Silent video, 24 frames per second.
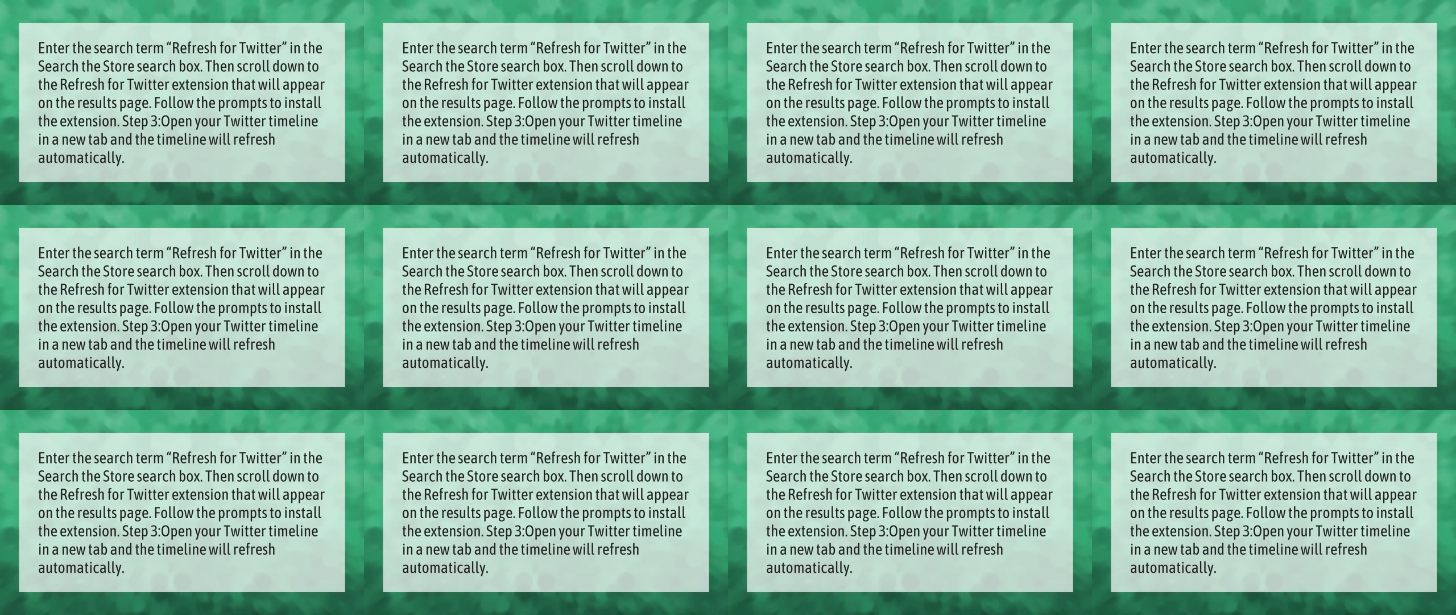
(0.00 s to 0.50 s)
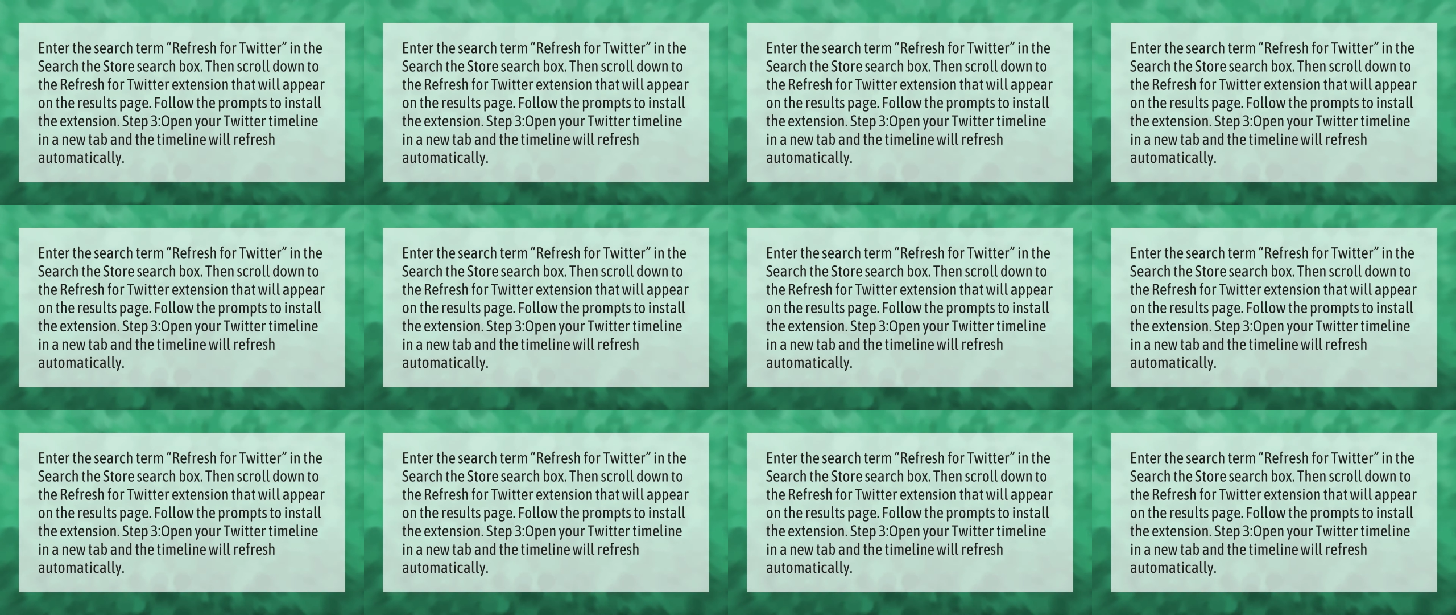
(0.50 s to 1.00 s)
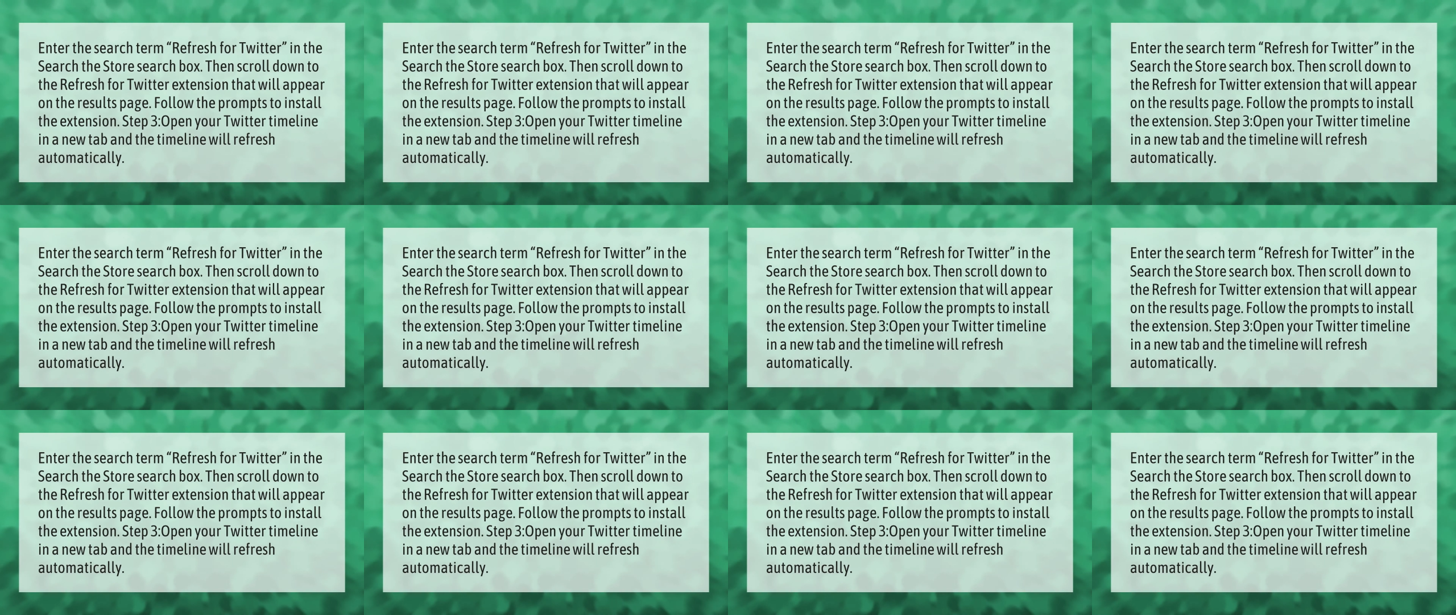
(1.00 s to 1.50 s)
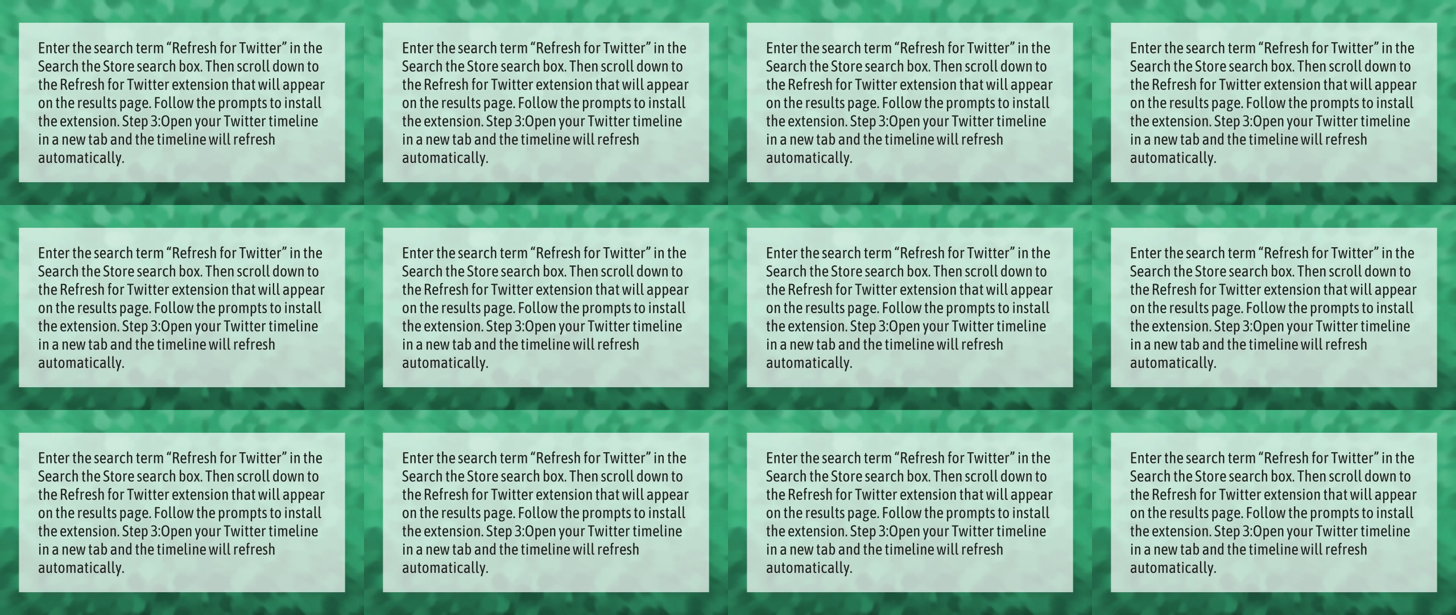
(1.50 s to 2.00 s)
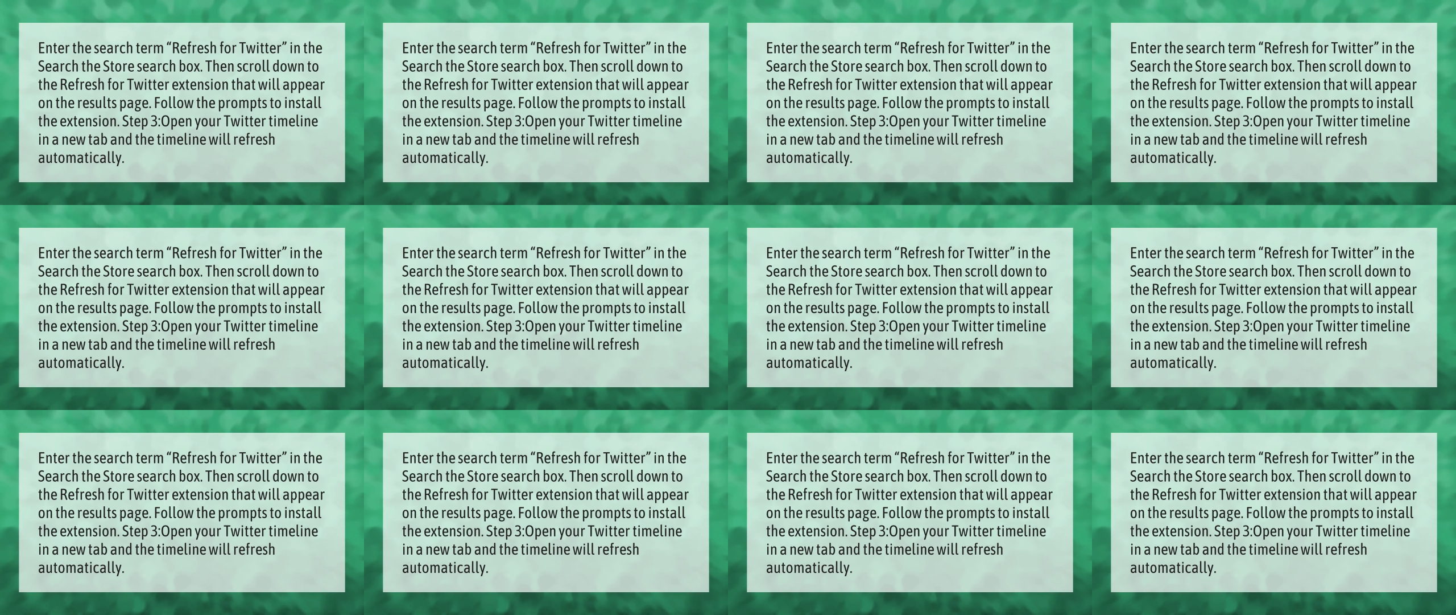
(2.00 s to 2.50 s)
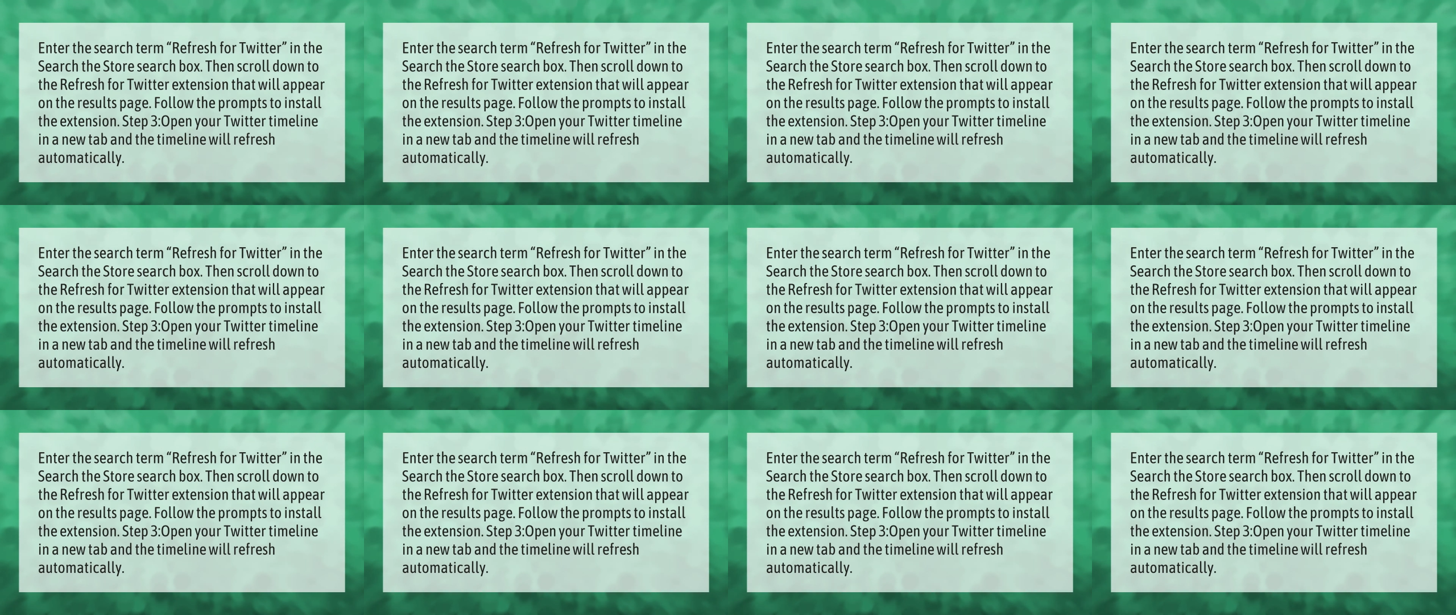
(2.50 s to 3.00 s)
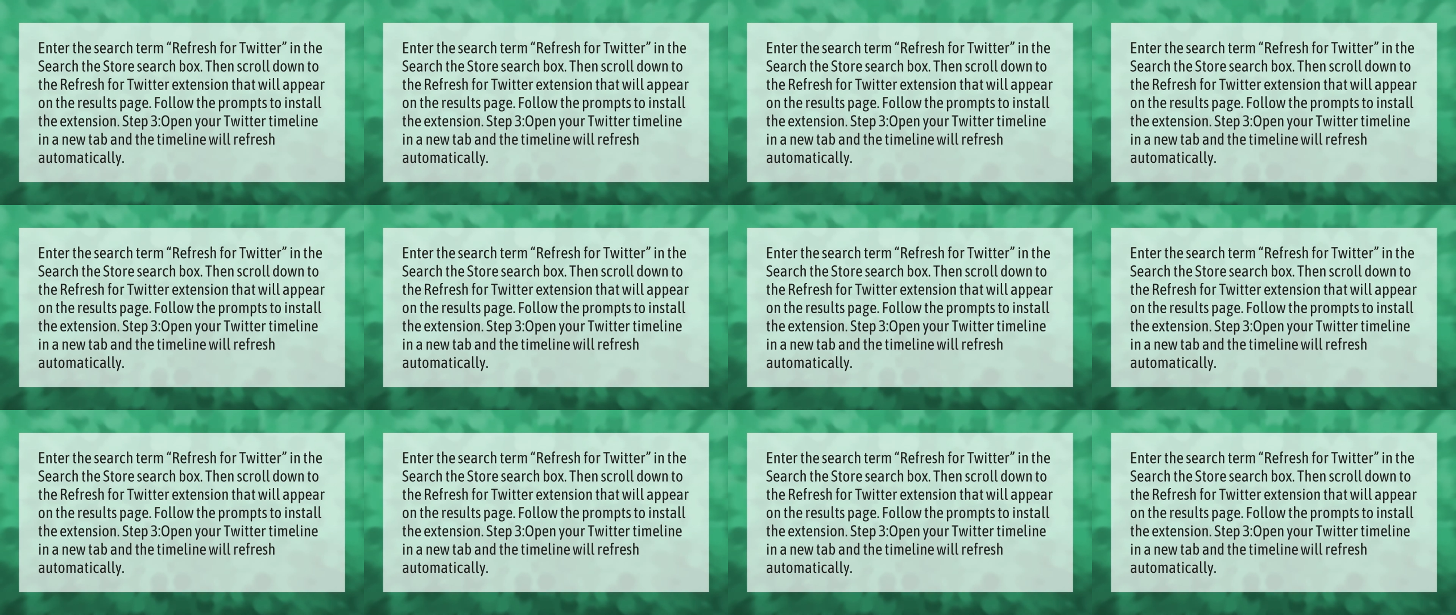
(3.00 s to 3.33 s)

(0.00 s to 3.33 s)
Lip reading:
No face is visible, so there are no lips to read.